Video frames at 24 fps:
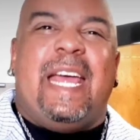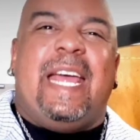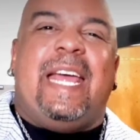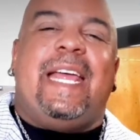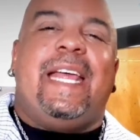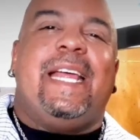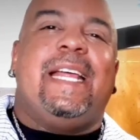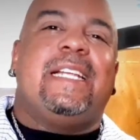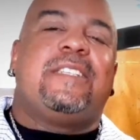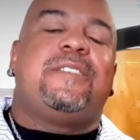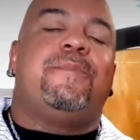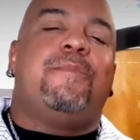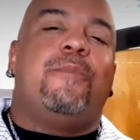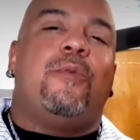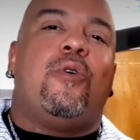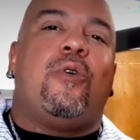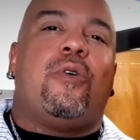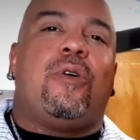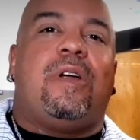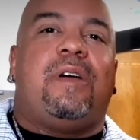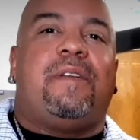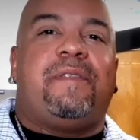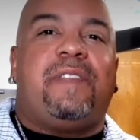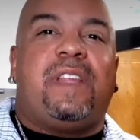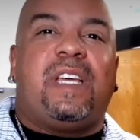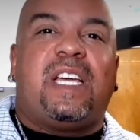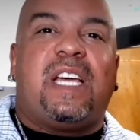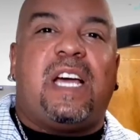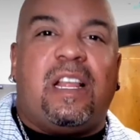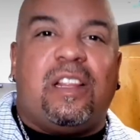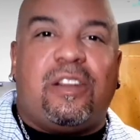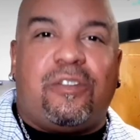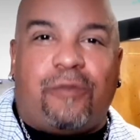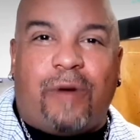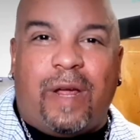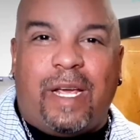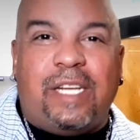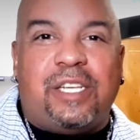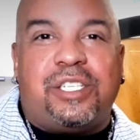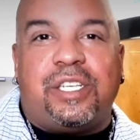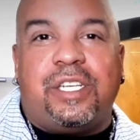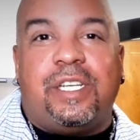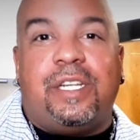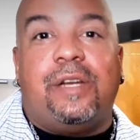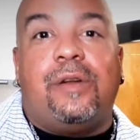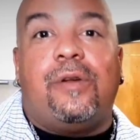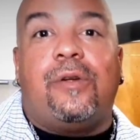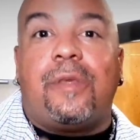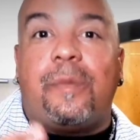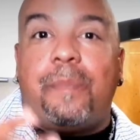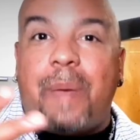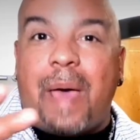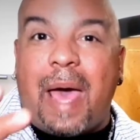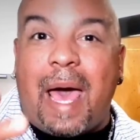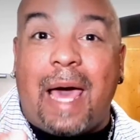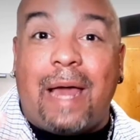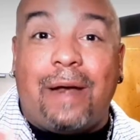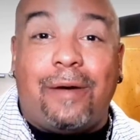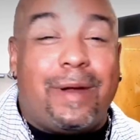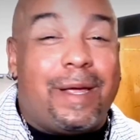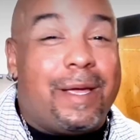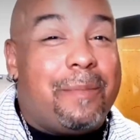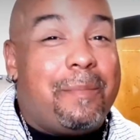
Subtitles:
is more of the coloration or the patterning,